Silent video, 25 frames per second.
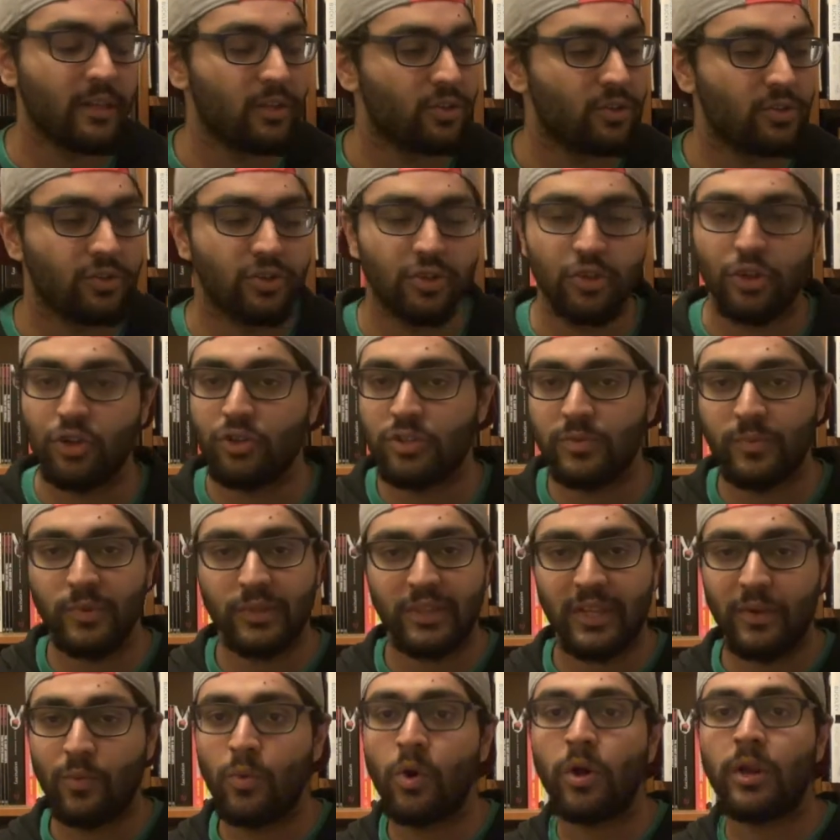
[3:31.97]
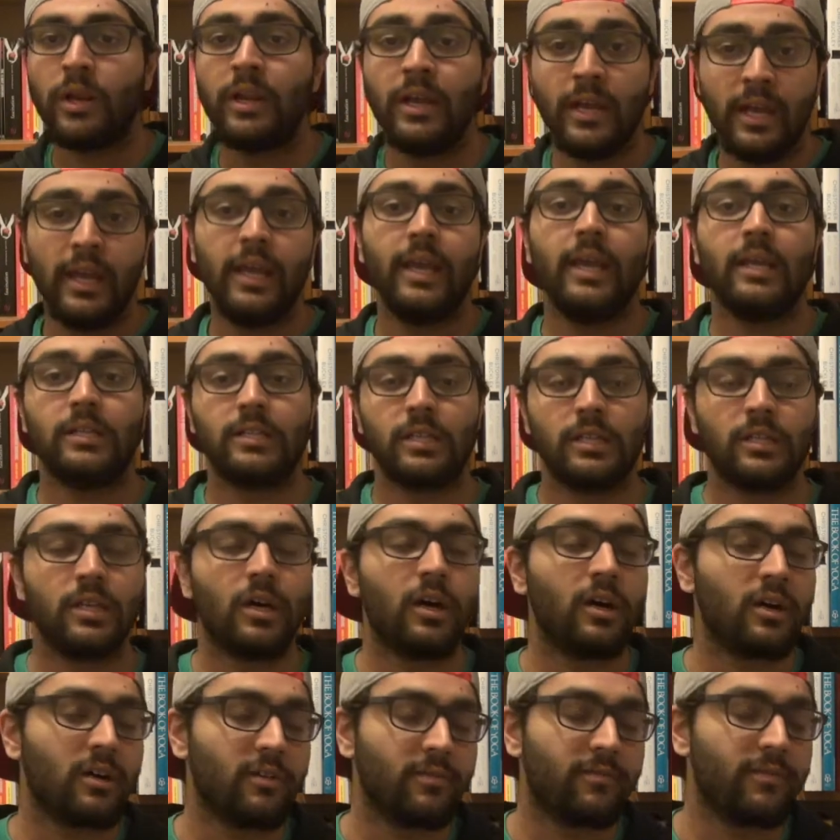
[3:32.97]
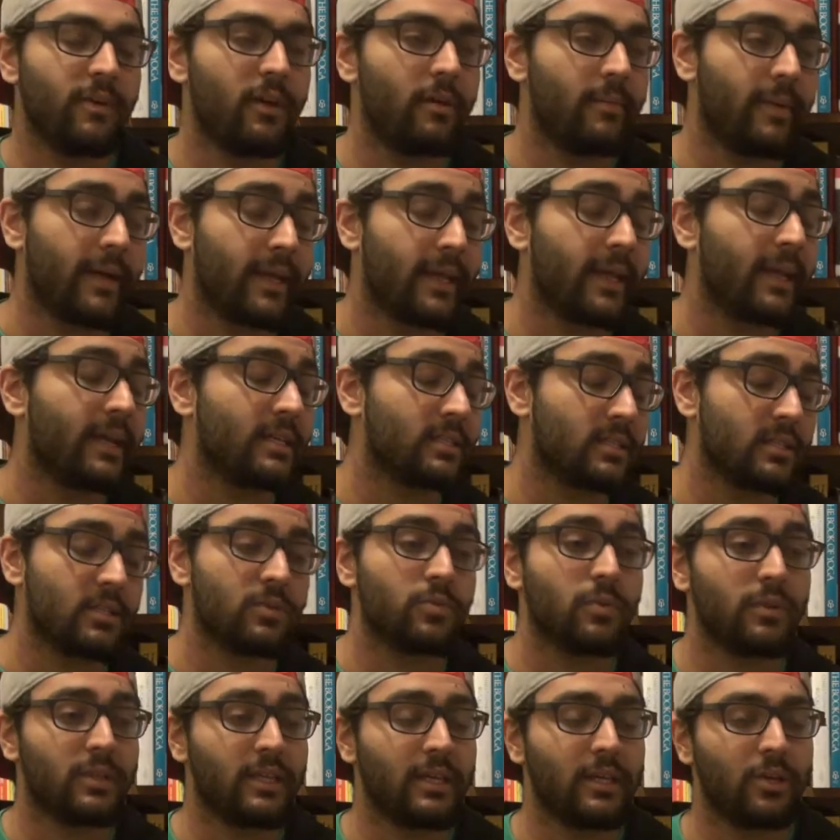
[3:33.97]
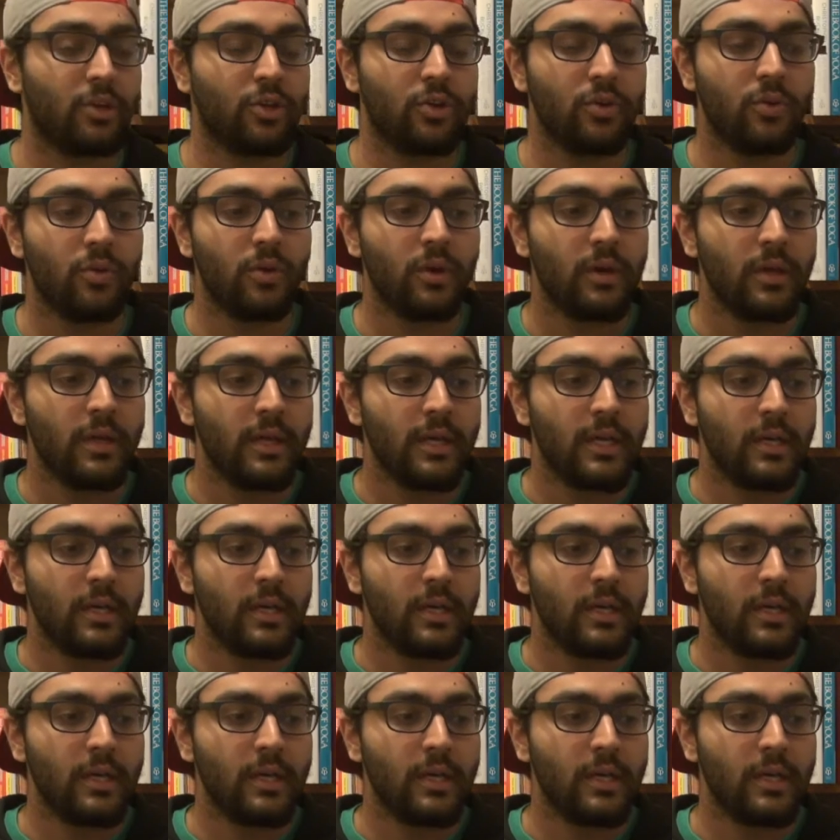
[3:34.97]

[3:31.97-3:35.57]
They're choosing what they want. It's a darker film, I guess. That's what they do.